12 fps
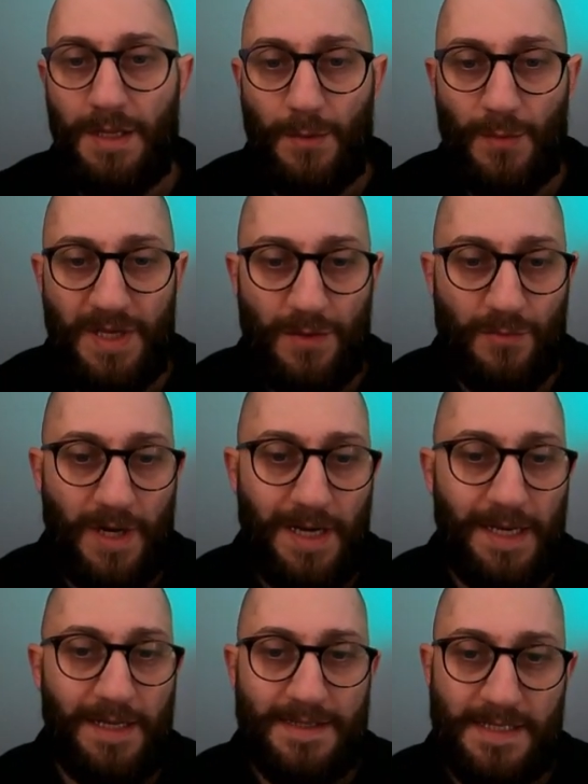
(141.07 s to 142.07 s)
We're
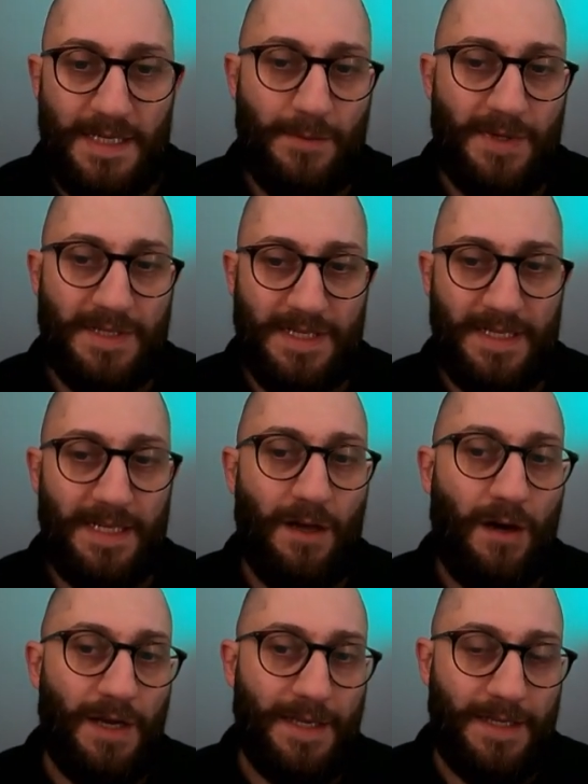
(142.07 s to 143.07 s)
running Sigrid,
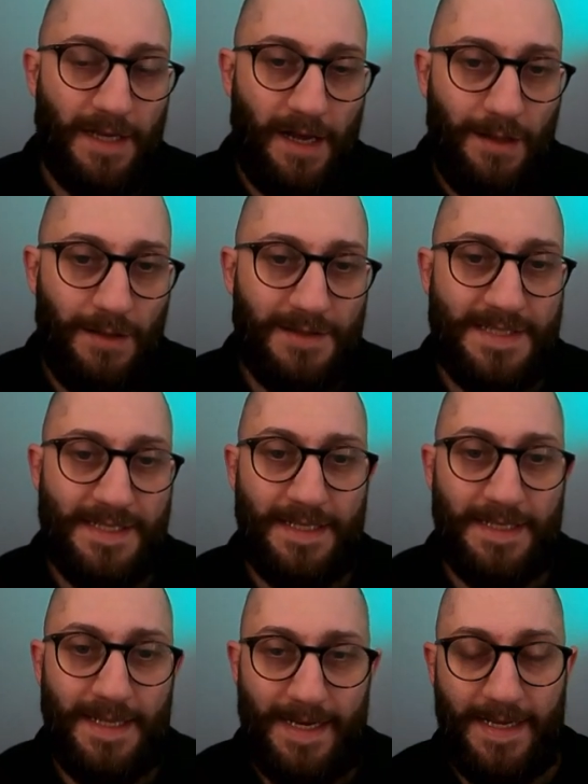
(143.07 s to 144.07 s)
Eli,
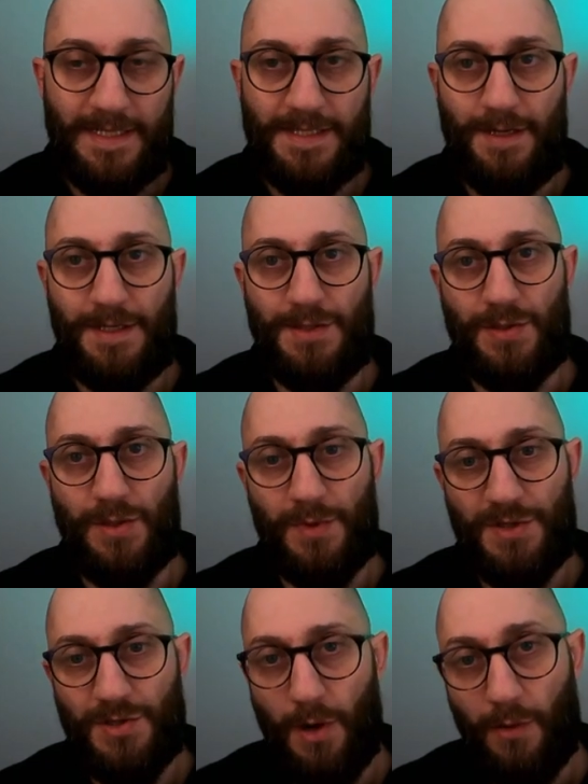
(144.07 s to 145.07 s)
Altin, and Exandra,
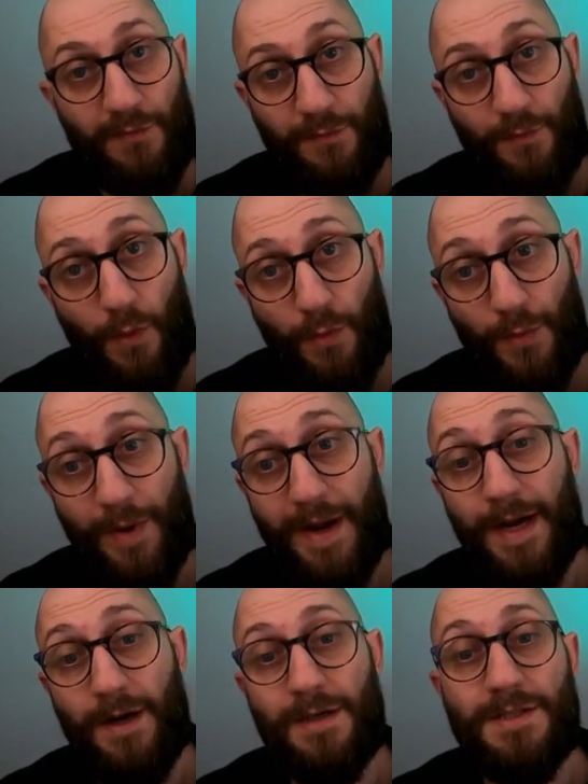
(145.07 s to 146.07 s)
which are 4
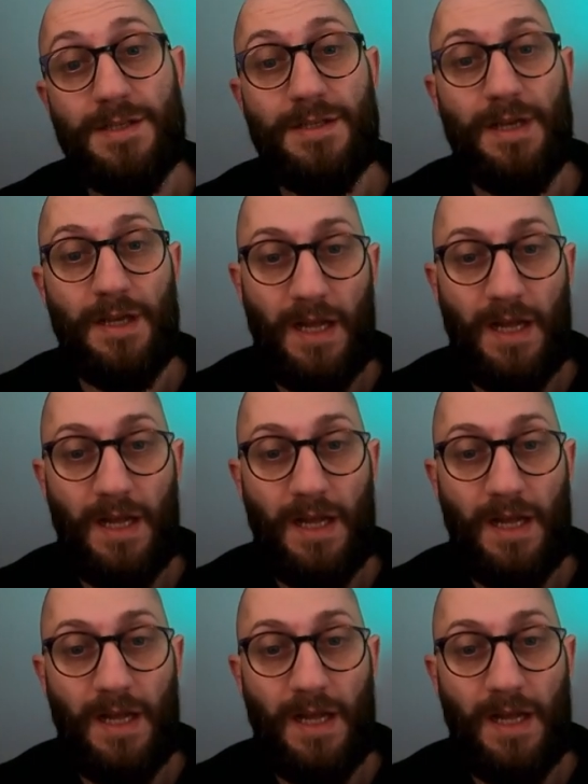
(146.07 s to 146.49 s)
rares.